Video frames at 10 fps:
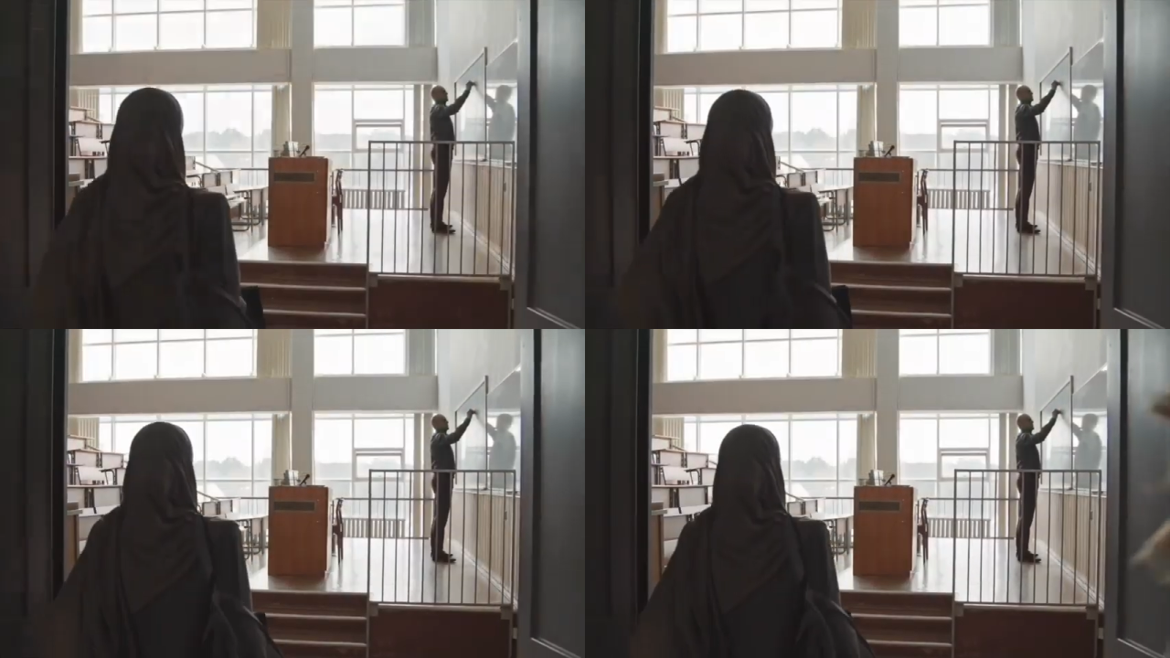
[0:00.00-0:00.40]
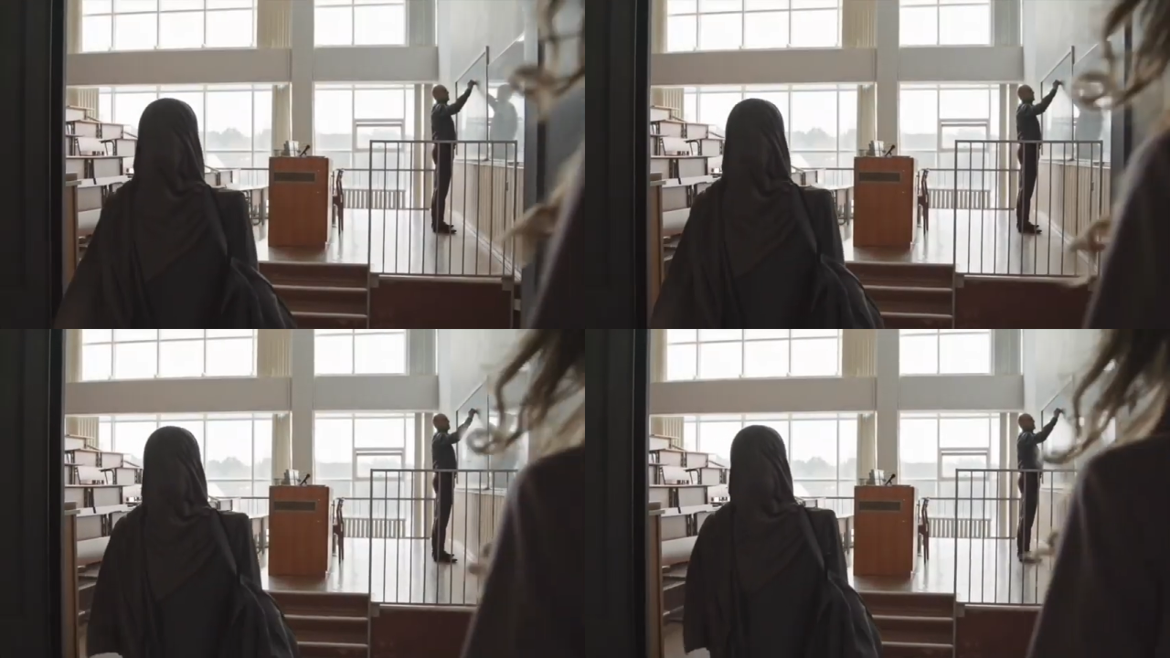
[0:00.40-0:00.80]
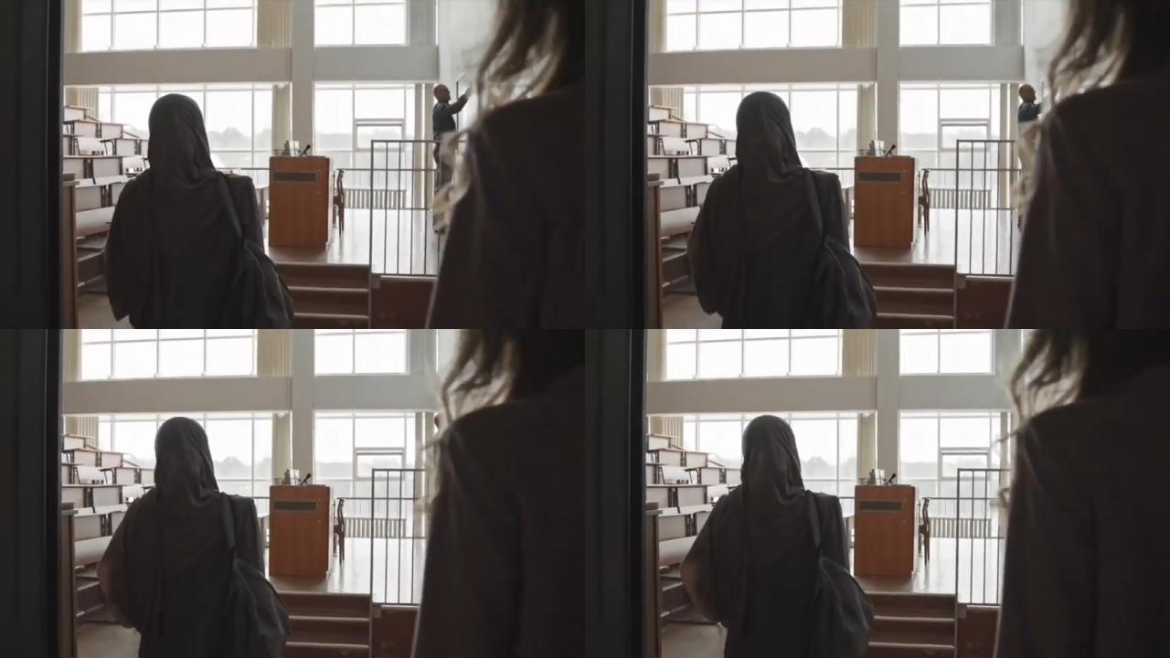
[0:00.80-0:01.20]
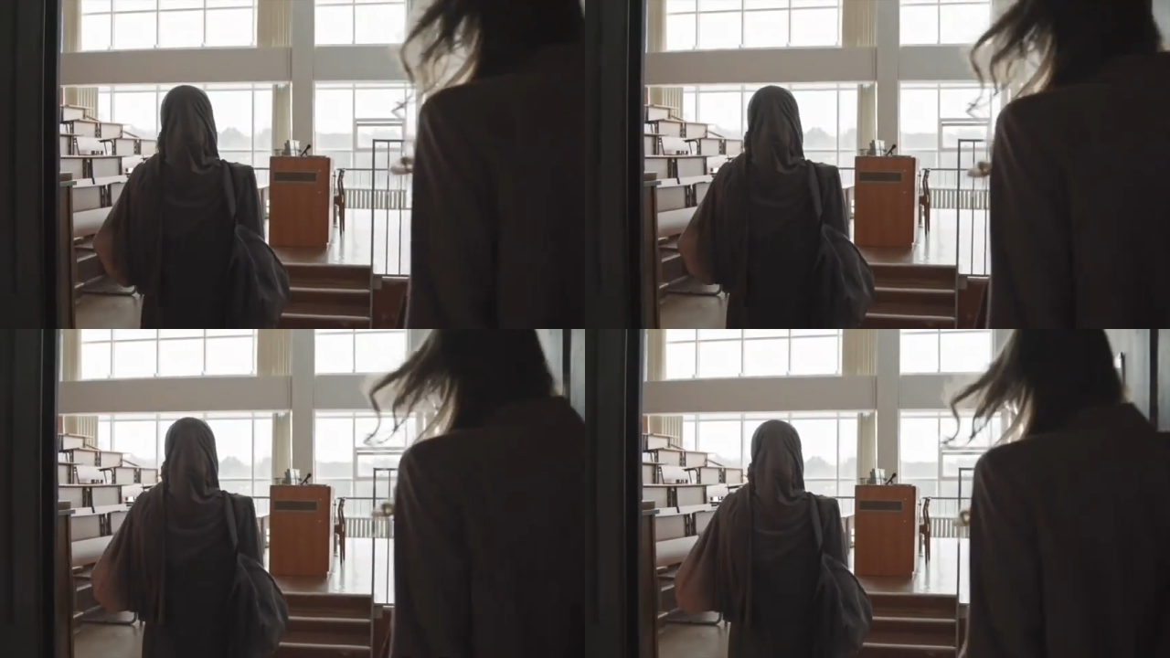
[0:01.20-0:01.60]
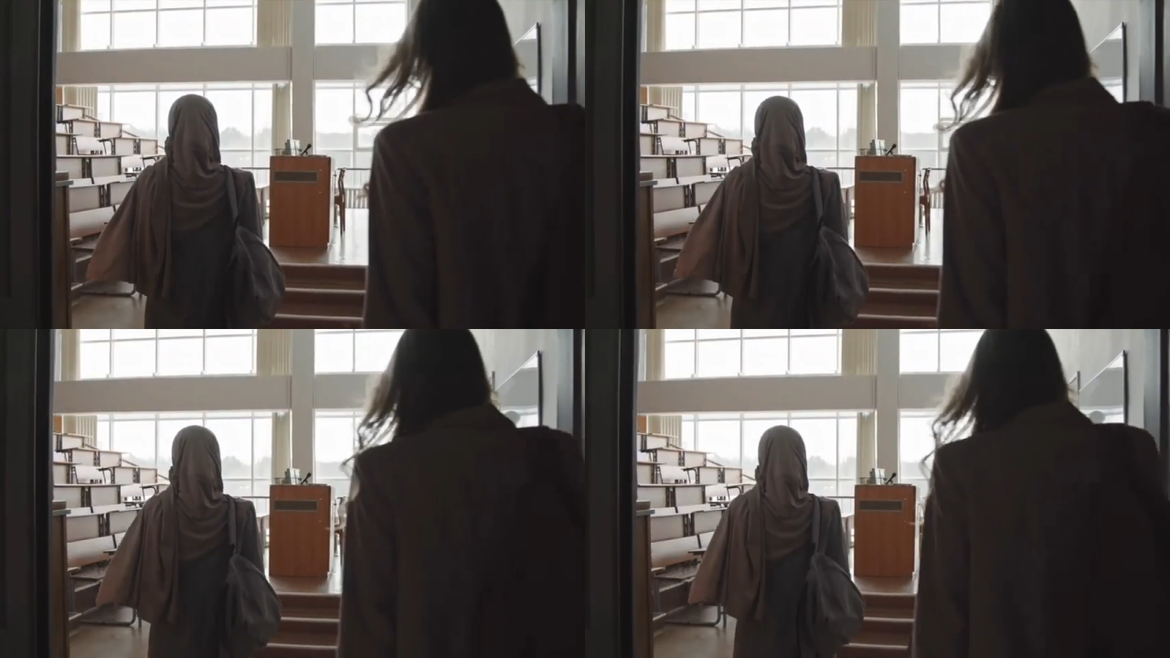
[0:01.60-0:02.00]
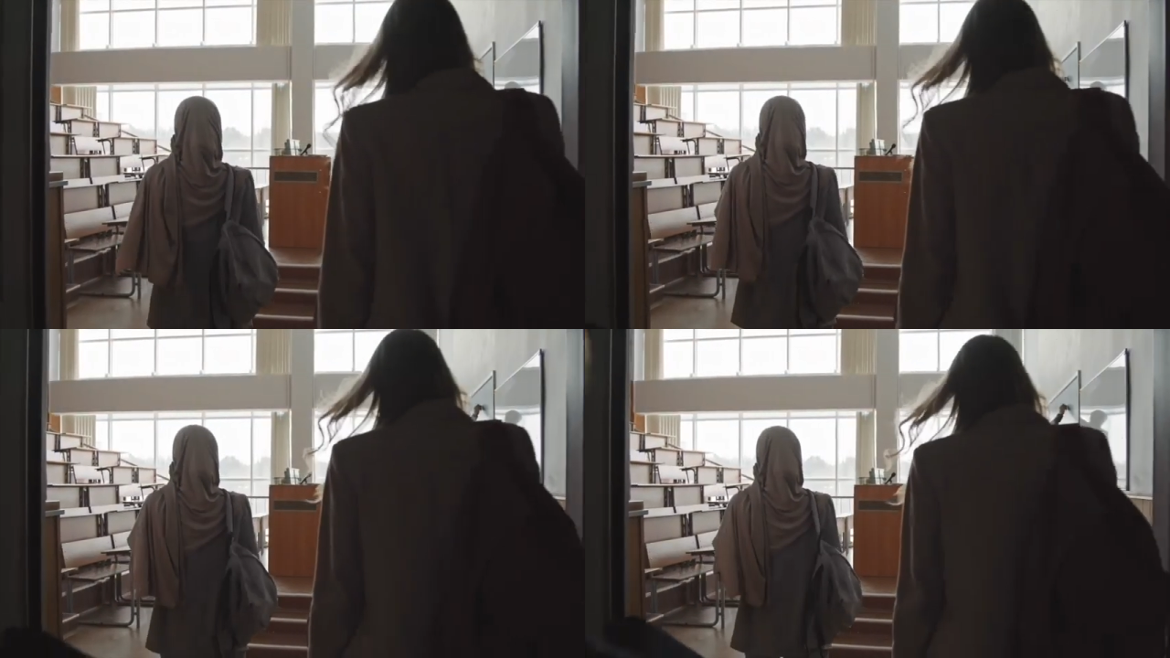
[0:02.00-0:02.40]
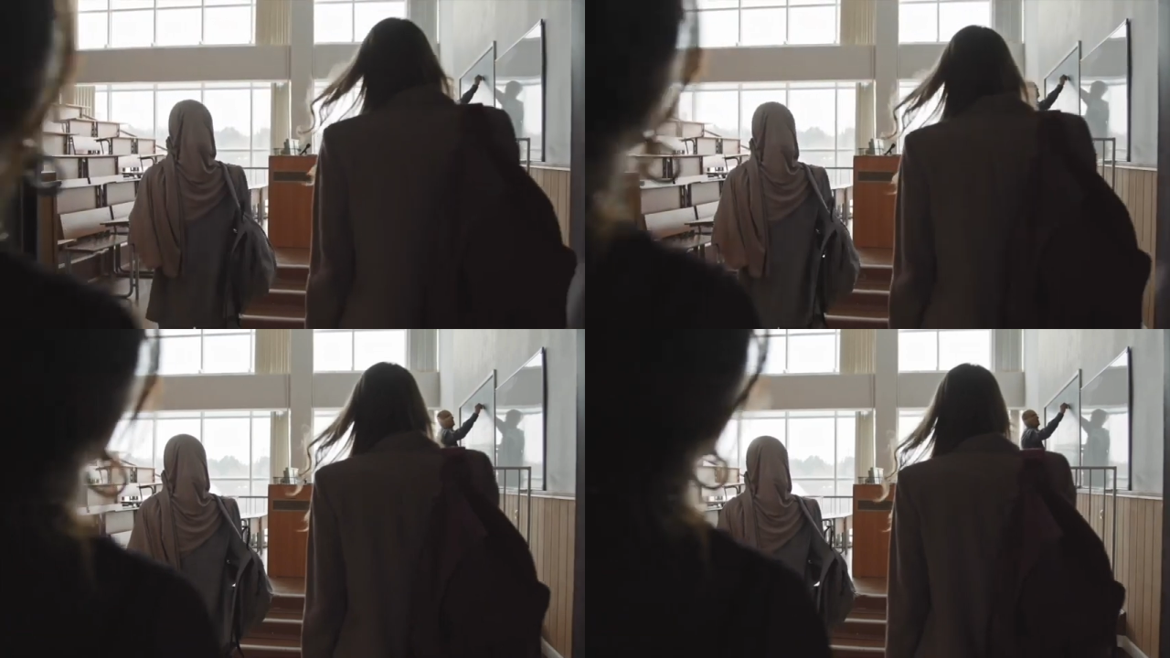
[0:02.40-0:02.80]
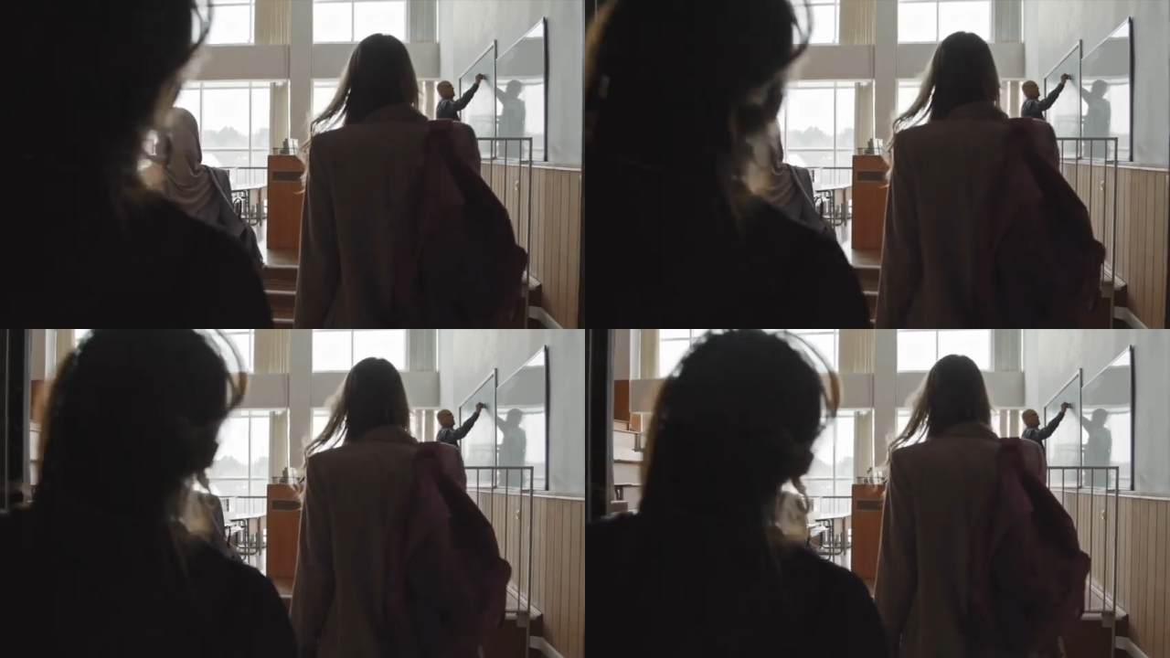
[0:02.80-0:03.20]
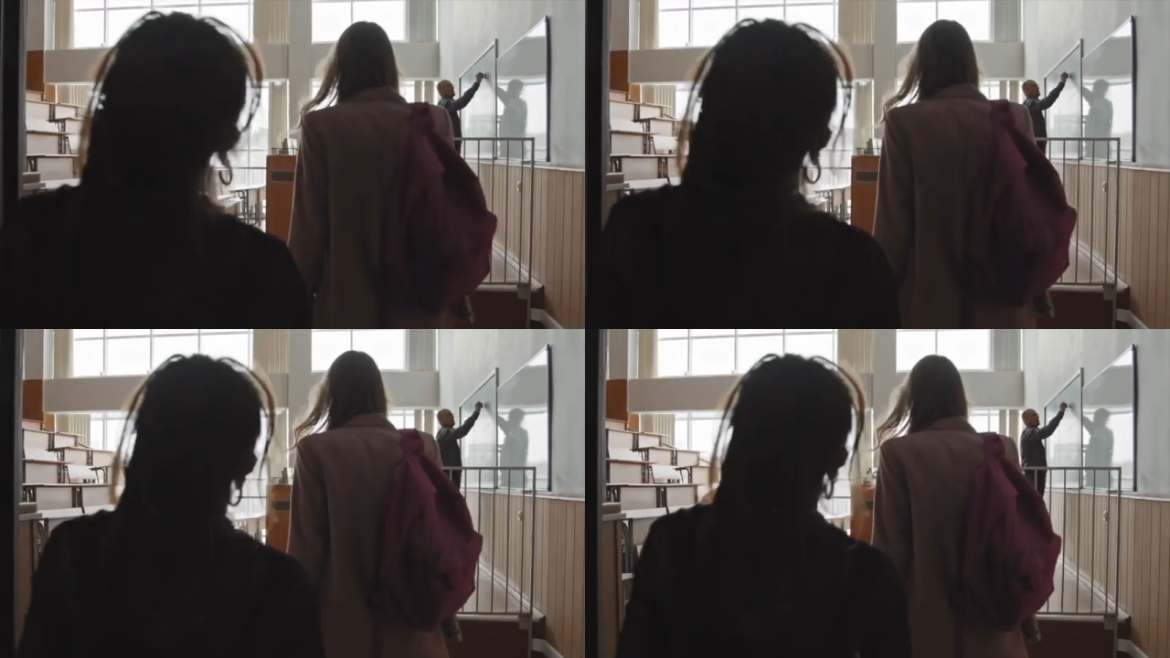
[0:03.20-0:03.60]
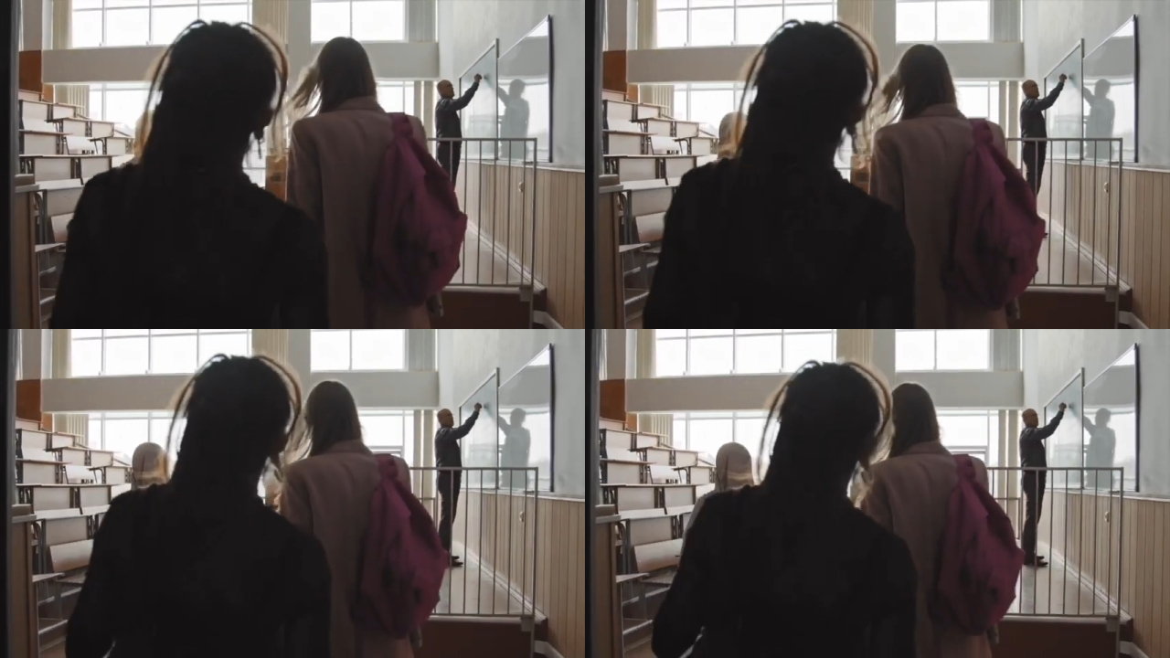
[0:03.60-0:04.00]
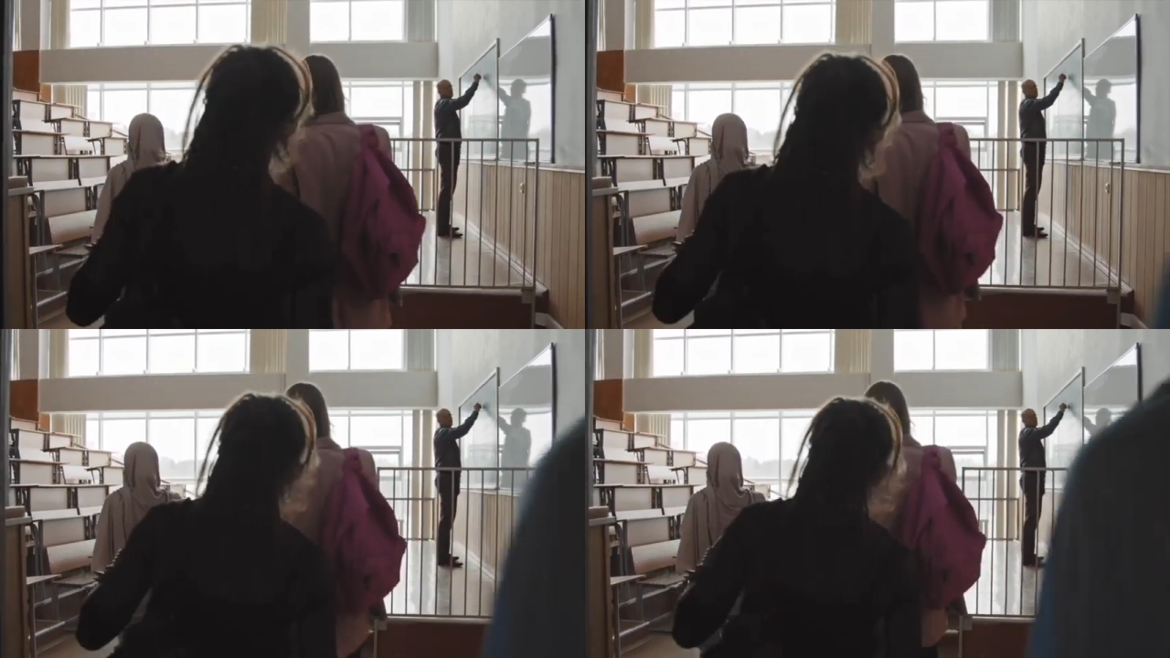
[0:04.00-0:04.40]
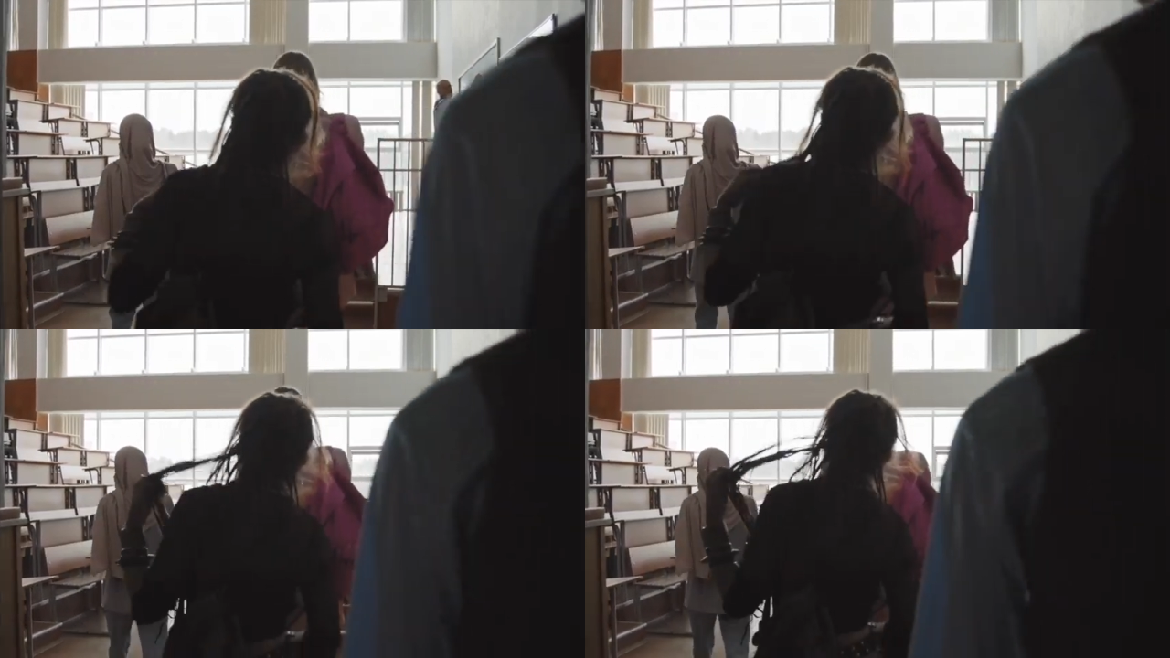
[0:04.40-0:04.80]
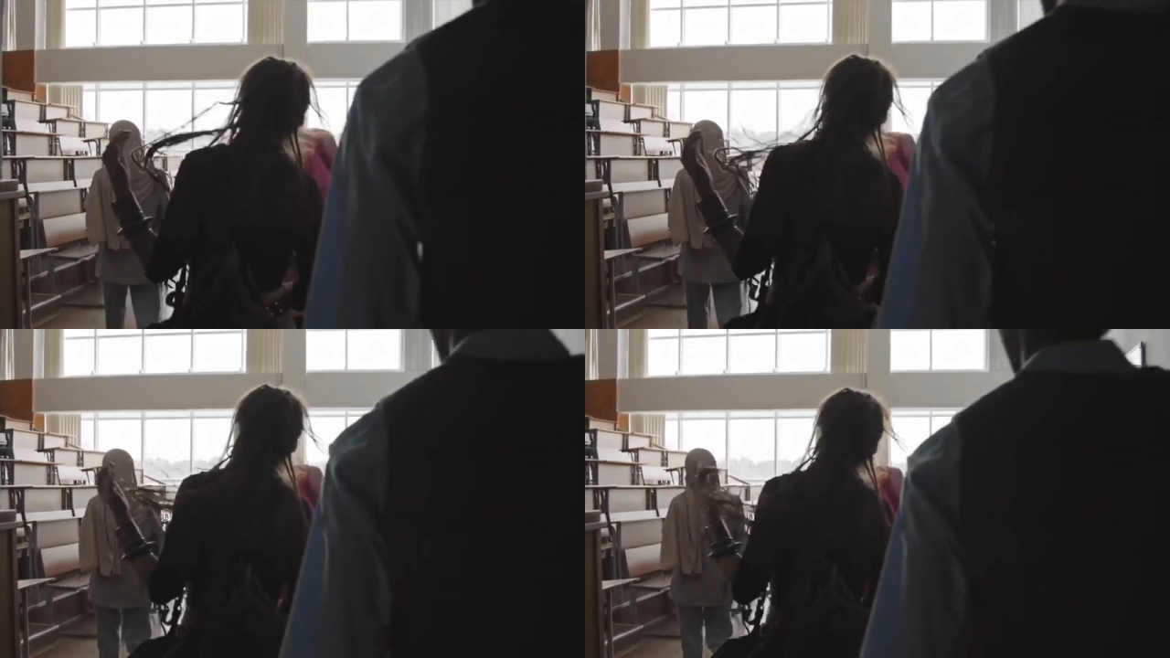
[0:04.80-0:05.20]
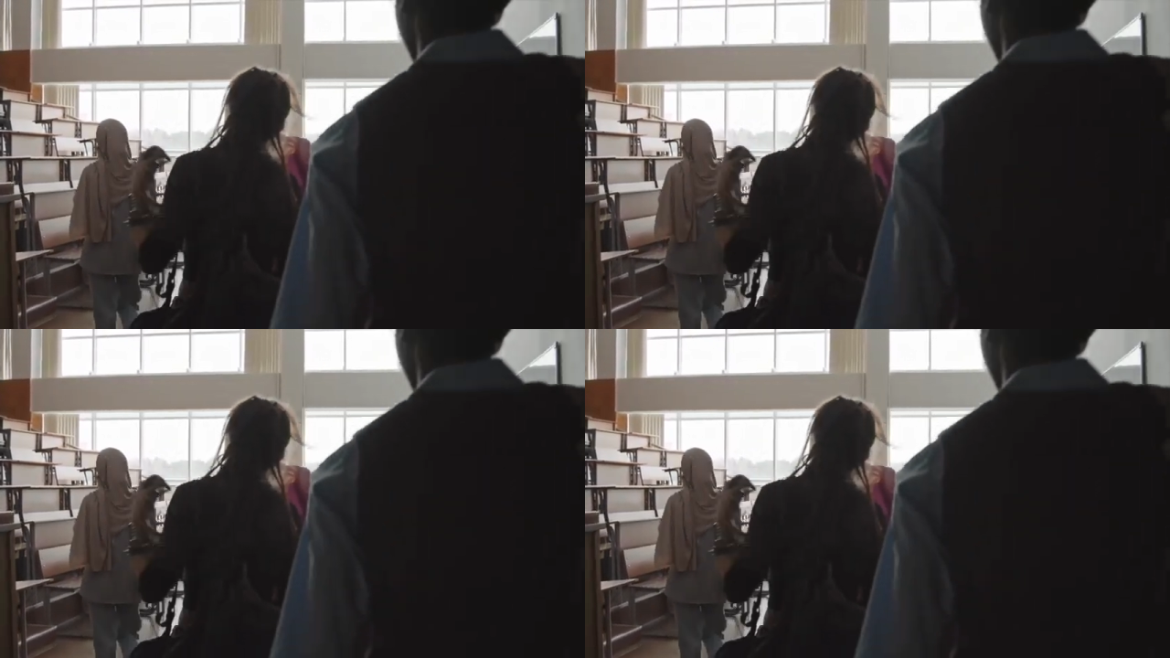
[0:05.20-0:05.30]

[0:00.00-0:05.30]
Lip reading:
No face is visible, so there are no lips to read.